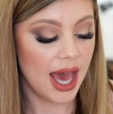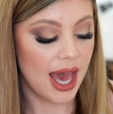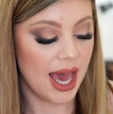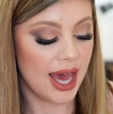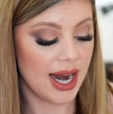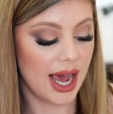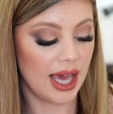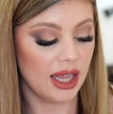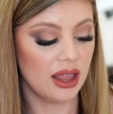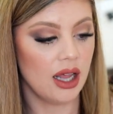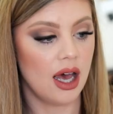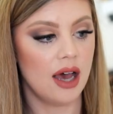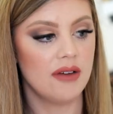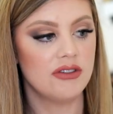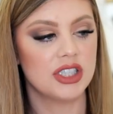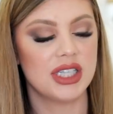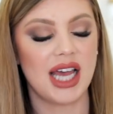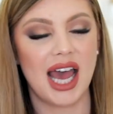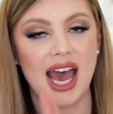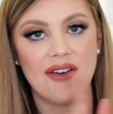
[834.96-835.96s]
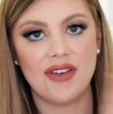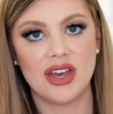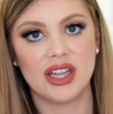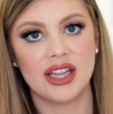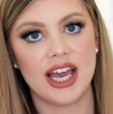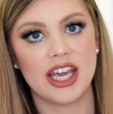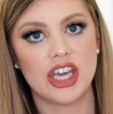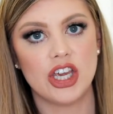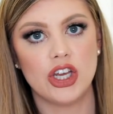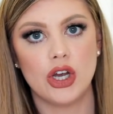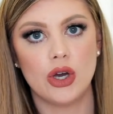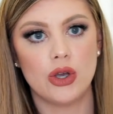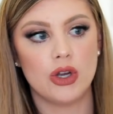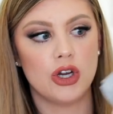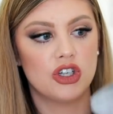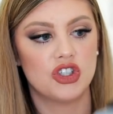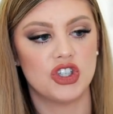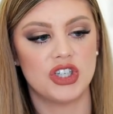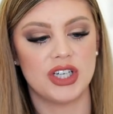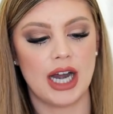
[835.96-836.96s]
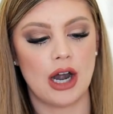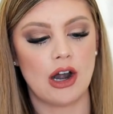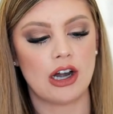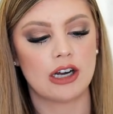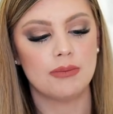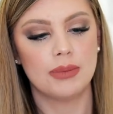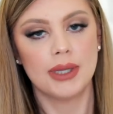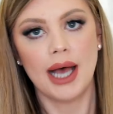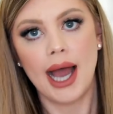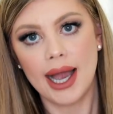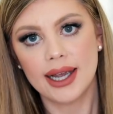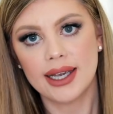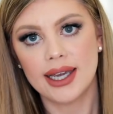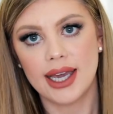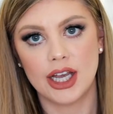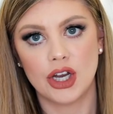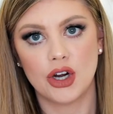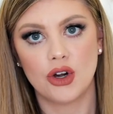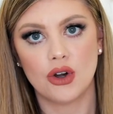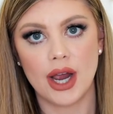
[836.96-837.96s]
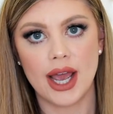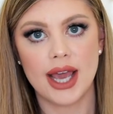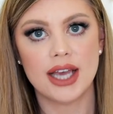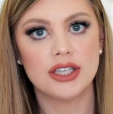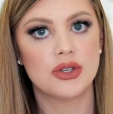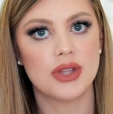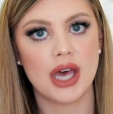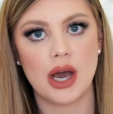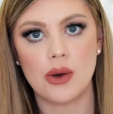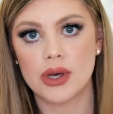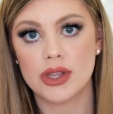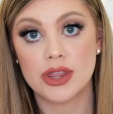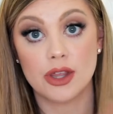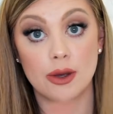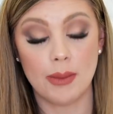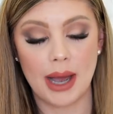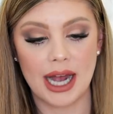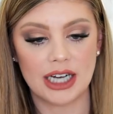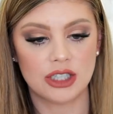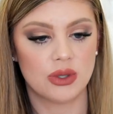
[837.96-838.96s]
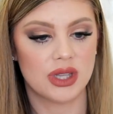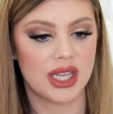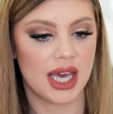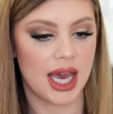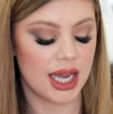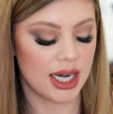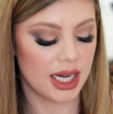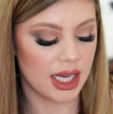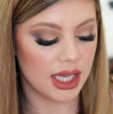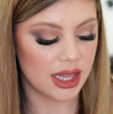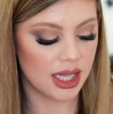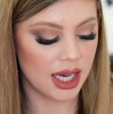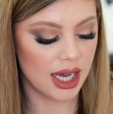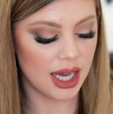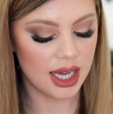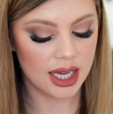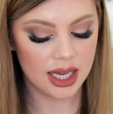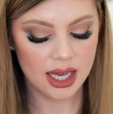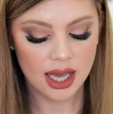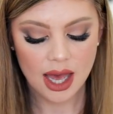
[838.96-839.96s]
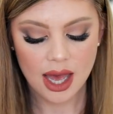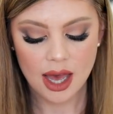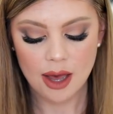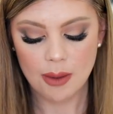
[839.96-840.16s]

And I love just having like, you know, your generic black and gray, so that they'll match with anything.